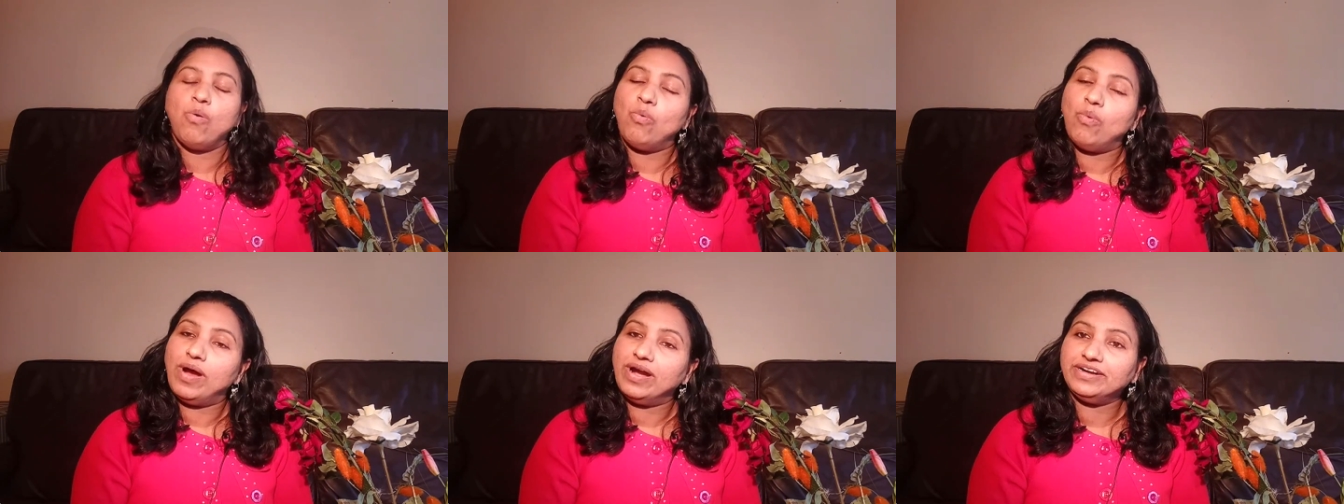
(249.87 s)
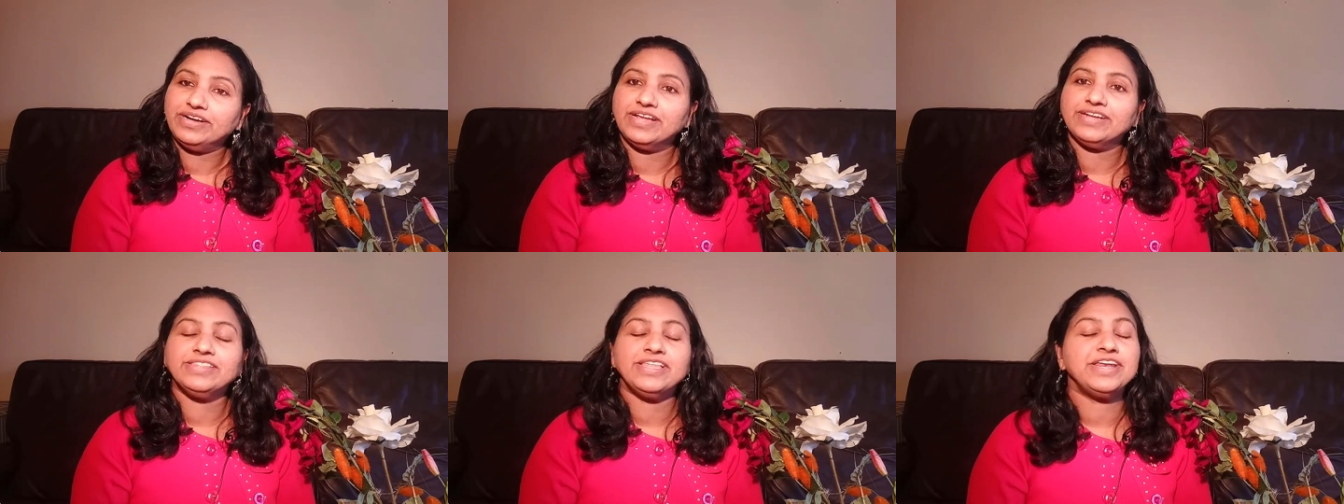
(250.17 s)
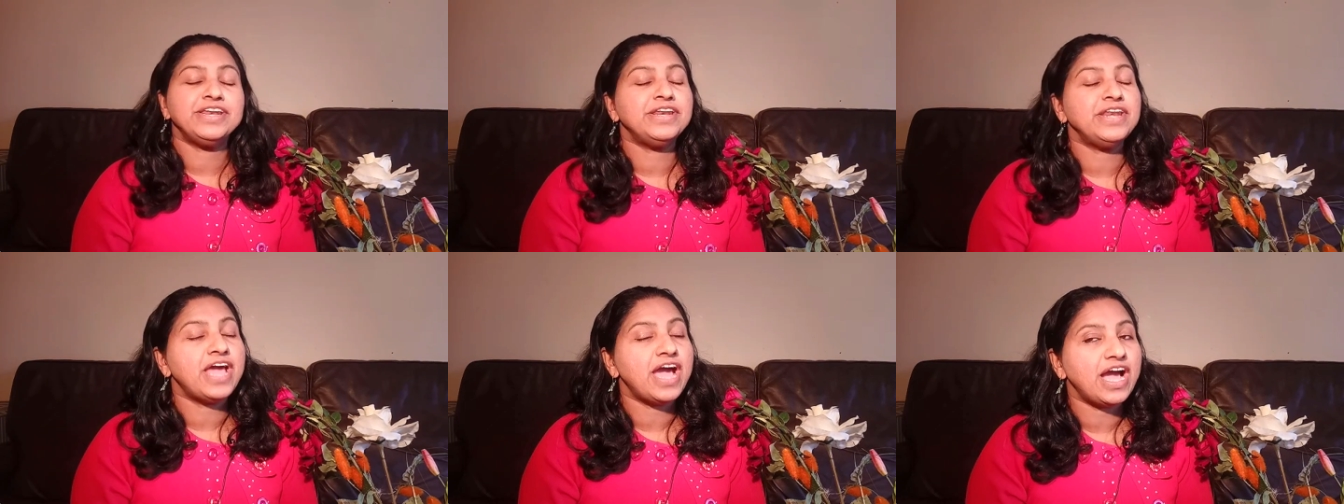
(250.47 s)
What are
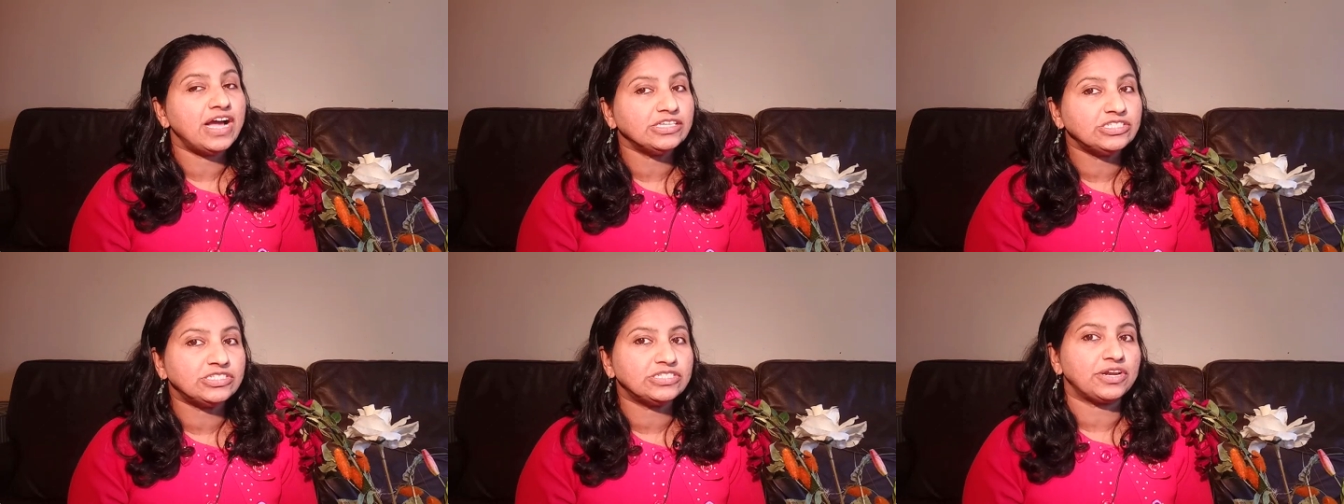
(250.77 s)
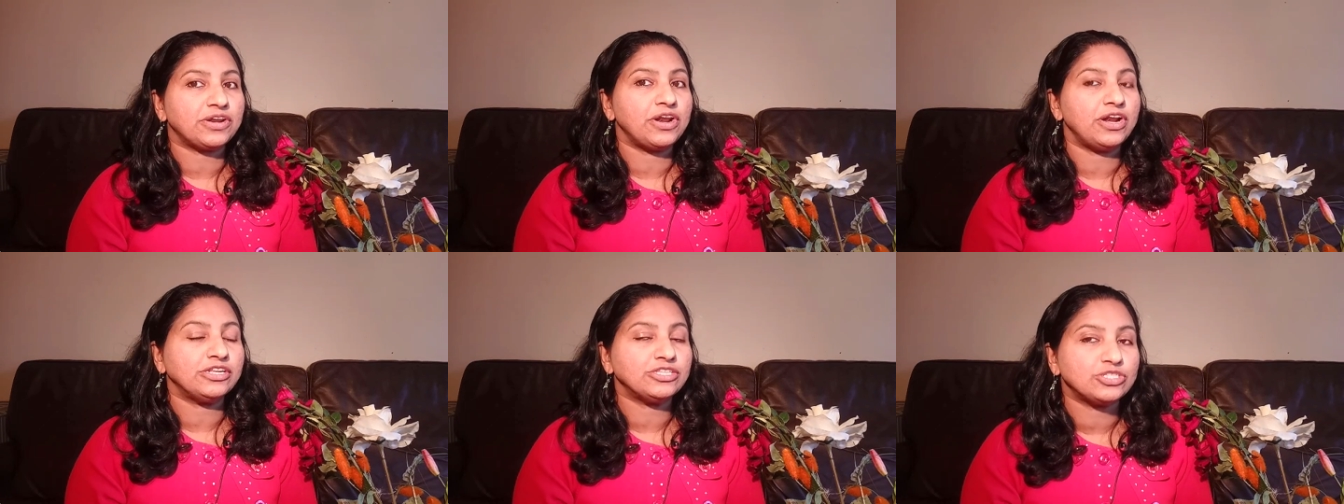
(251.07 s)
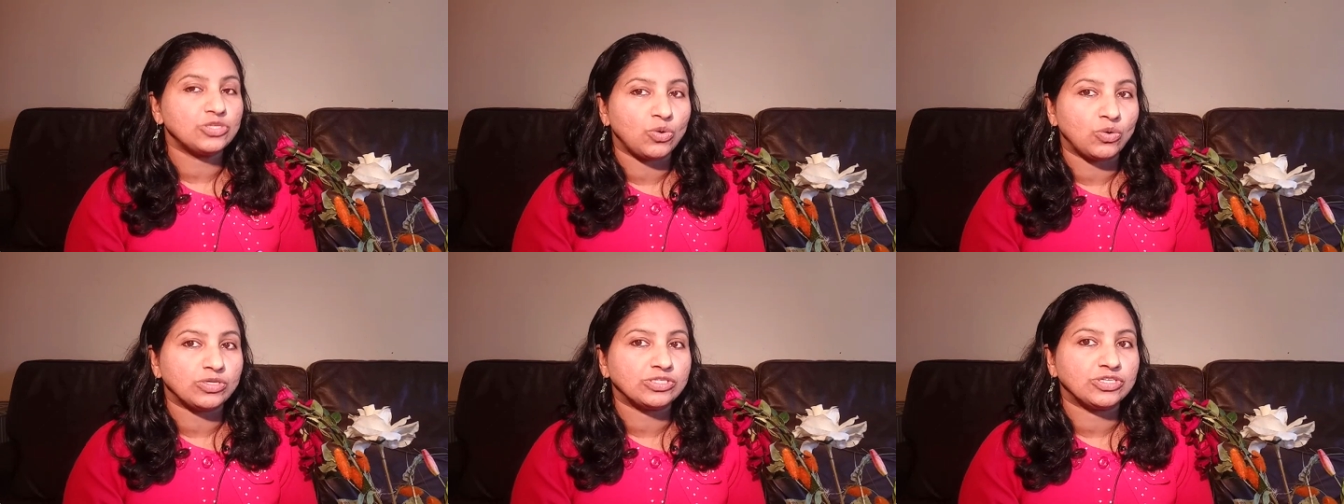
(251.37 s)
the natural
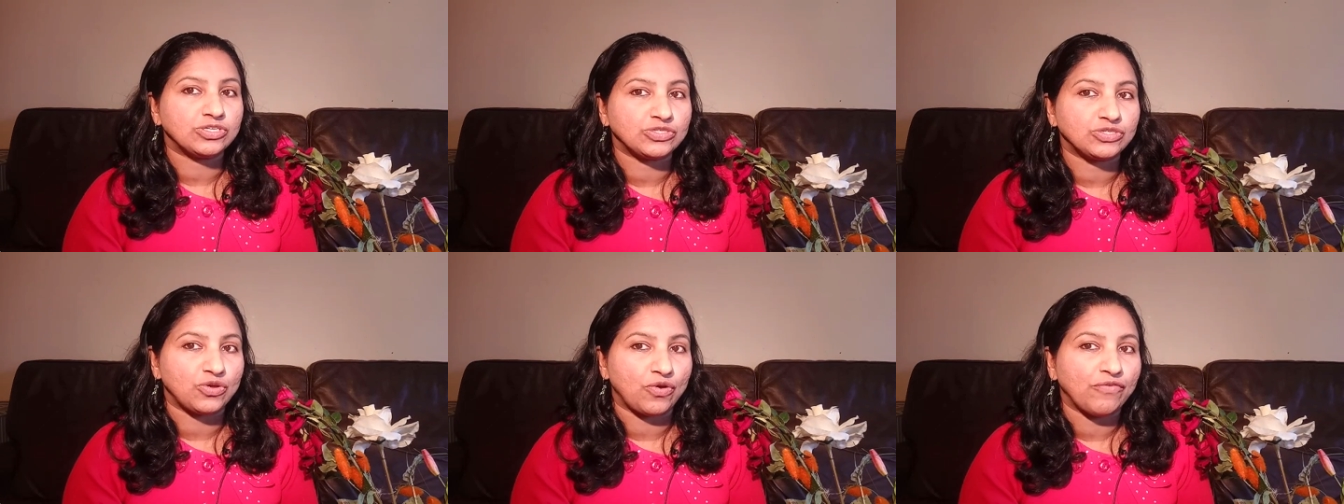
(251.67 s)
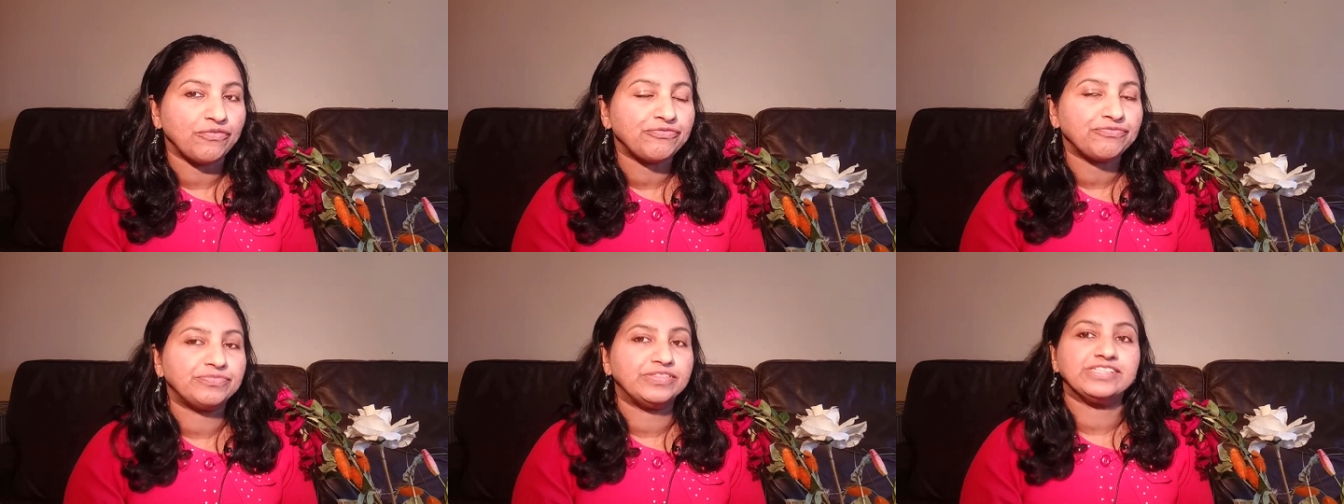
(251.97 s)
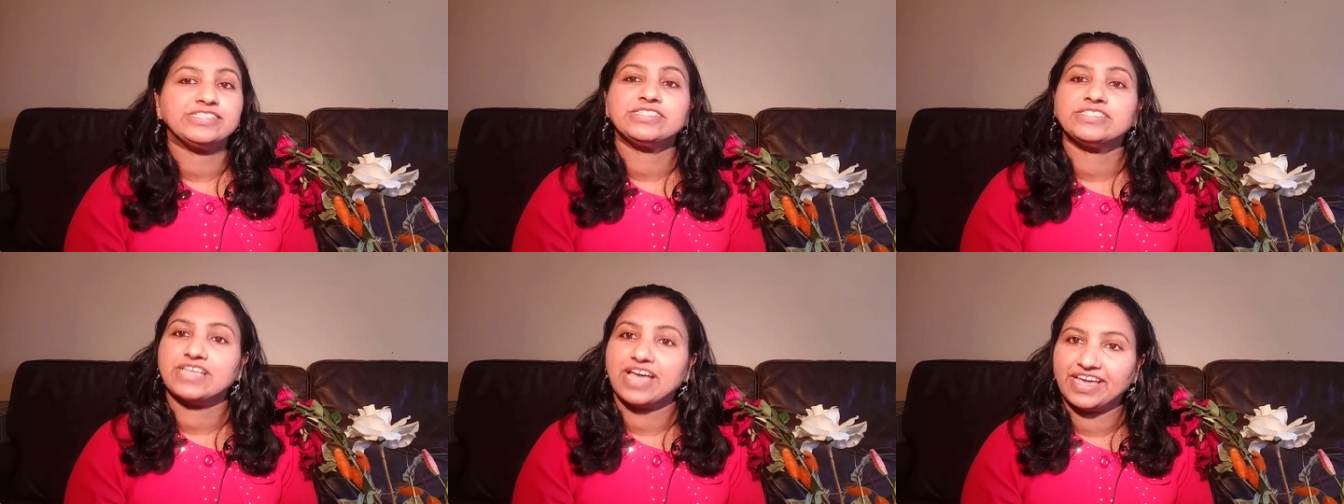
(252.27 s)
sources of
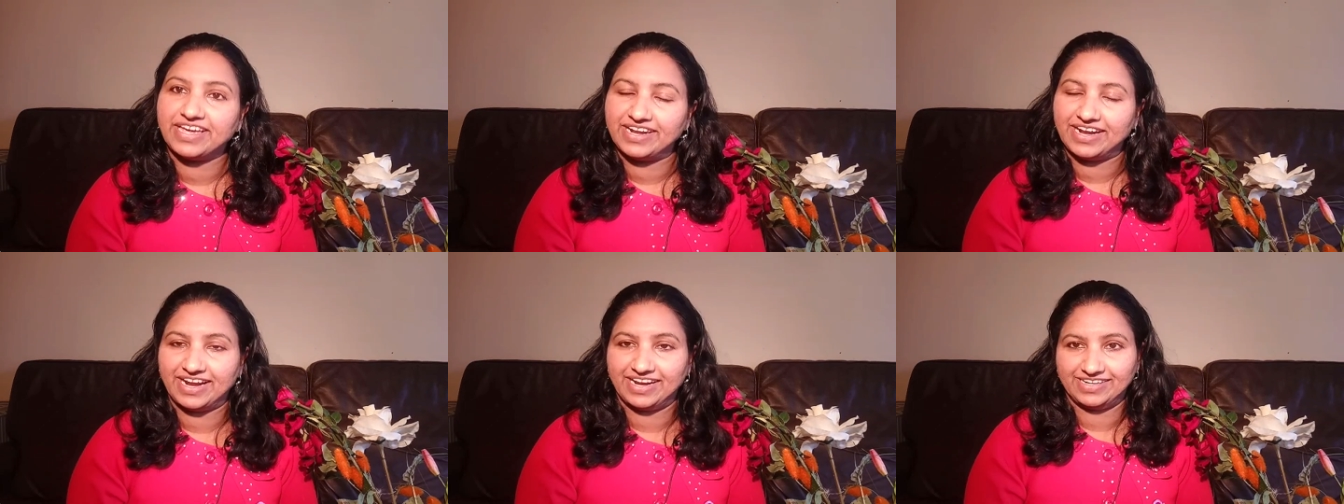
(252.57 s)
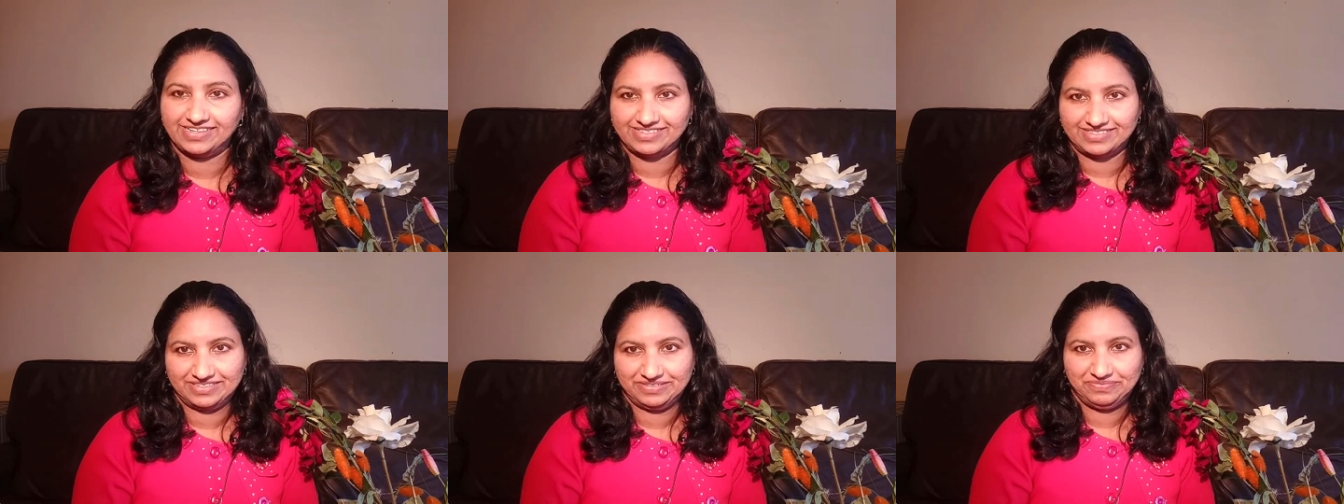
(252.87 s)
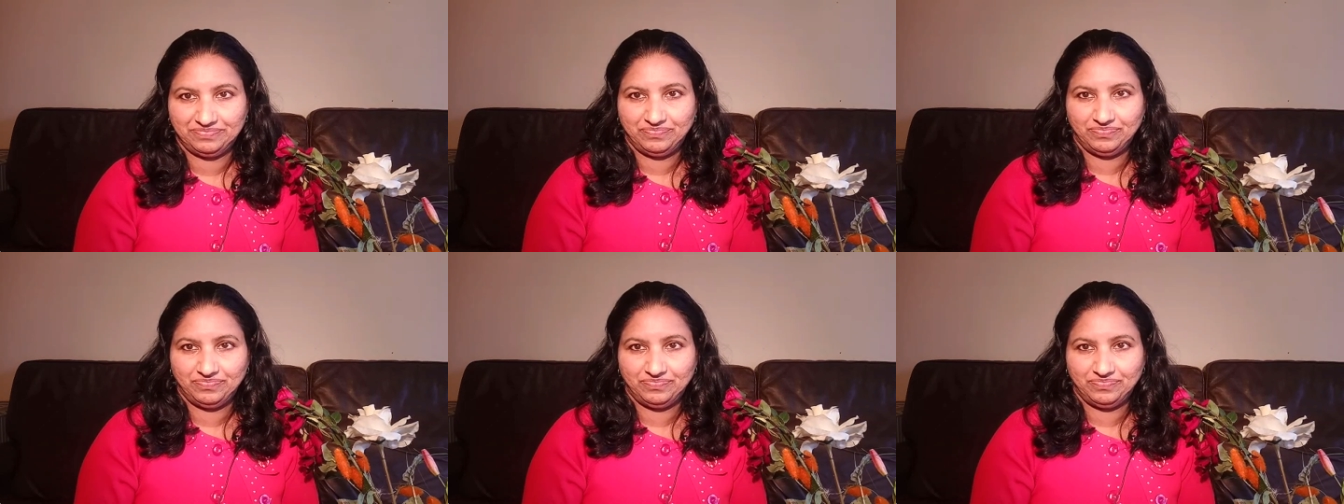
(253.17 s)
this cyanide?